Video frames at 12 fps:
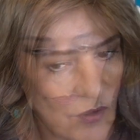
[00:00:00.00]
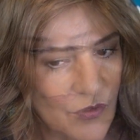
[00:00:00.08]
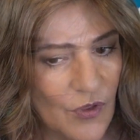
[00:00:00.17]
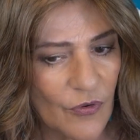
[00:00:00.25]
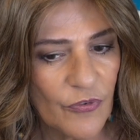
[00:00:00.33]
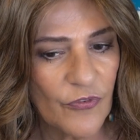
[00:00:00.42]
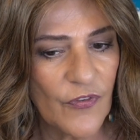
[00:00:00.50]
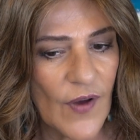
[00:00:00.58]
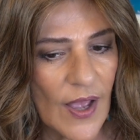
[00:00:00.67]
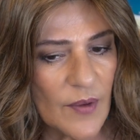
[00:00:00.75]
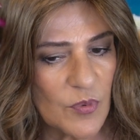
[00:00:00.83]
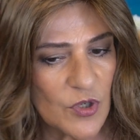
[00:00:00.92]
The
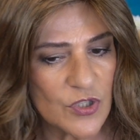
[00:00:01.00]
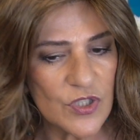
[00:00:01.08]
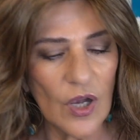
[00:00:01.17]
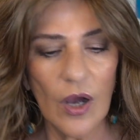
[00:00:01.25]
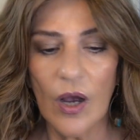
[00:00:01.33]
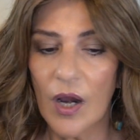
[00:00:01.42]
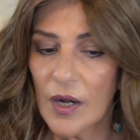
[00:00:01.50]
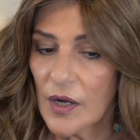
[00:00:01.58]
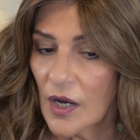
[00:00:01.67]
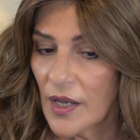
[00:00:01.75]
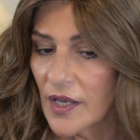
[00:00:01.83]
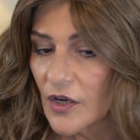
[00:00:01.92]
fibers are
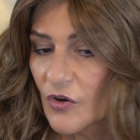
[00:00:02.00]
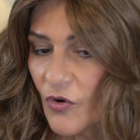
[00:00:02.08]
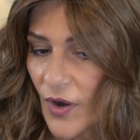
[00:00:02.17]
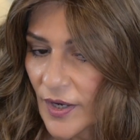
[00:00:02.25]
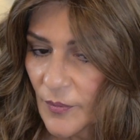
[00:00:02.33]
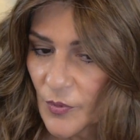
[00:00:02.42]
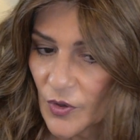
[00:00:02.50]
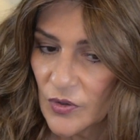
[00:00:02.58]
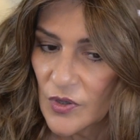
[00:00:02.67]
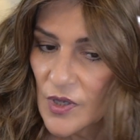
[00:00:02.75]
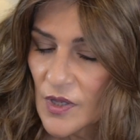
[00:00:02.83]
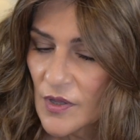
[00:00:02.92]
incredible.
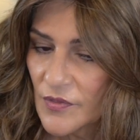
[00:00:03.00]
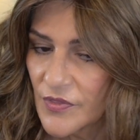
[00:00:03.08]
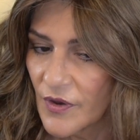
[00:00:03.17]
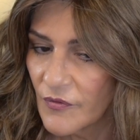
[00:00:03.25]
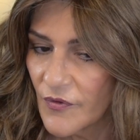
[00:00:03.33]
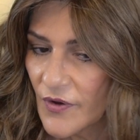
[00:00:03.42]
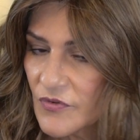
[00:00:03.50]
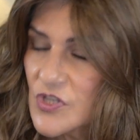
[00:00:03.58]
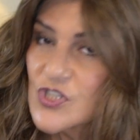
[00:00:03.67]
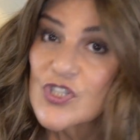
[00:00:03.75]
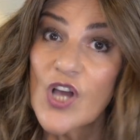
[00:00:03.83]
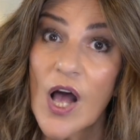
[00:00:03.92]
They're very
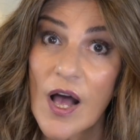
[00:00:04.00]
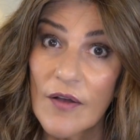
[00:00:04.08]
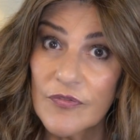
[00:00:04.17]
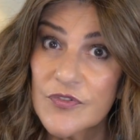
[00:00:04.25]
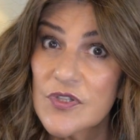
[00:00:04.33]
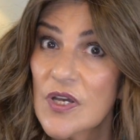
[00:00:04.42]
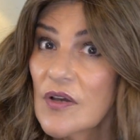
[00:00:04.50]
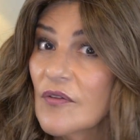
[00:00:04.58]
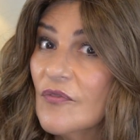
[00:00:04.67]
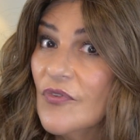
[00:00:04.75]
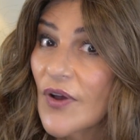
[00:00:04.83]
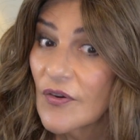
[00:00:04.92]
soft,
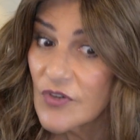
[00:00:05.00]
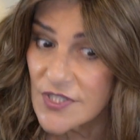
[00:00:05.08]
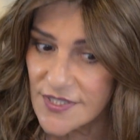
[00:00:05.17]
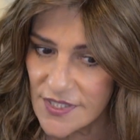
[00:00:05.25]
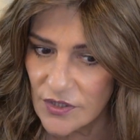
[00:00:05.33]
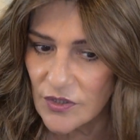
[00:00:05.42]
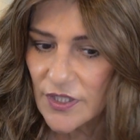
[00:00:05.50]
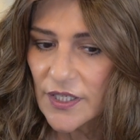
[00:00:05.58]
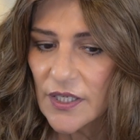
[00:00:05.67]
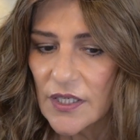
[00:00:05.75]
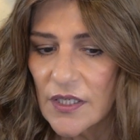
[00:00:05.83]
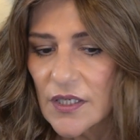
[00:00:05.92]
very
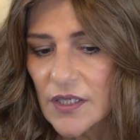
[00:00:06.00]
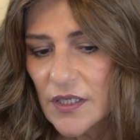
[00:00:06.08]
silky.